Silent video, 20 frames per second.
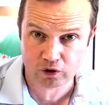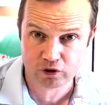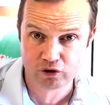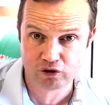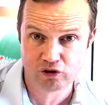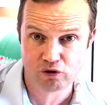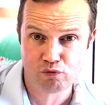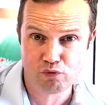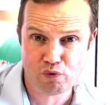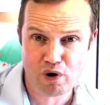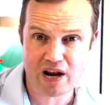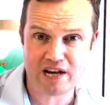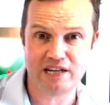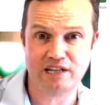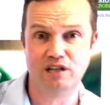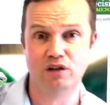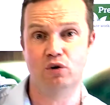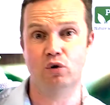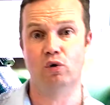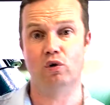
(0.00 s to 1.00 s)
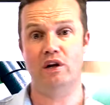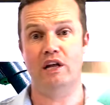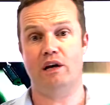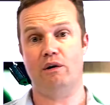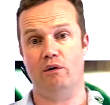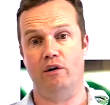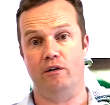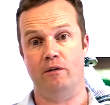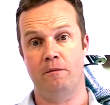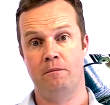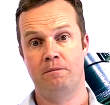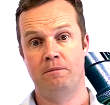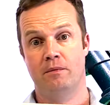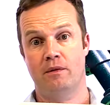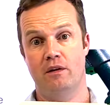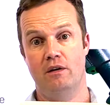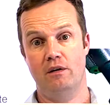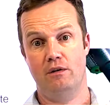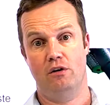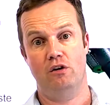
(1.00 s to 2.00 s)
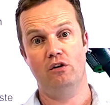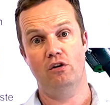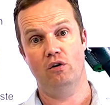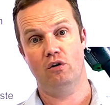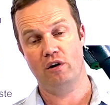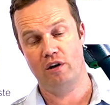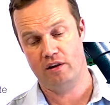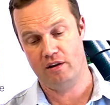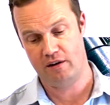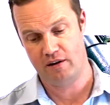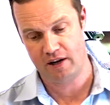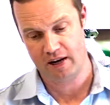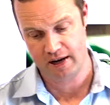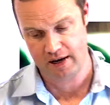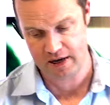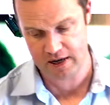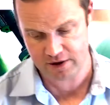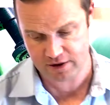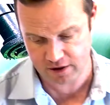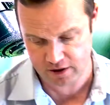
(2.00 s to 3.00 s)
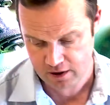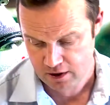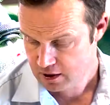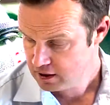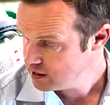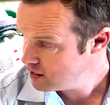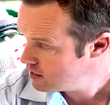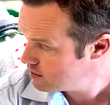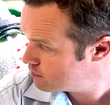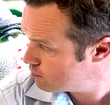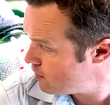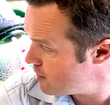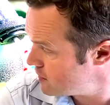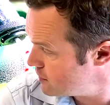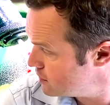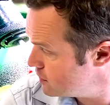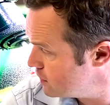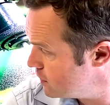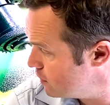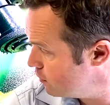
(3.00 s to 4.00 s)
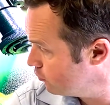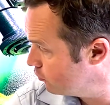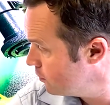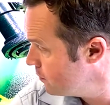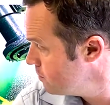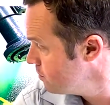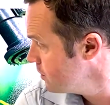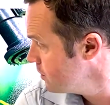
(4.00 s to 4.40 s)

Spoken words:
So it's a ready to go liquid. You're looking at the 10 litre, it's ready to use.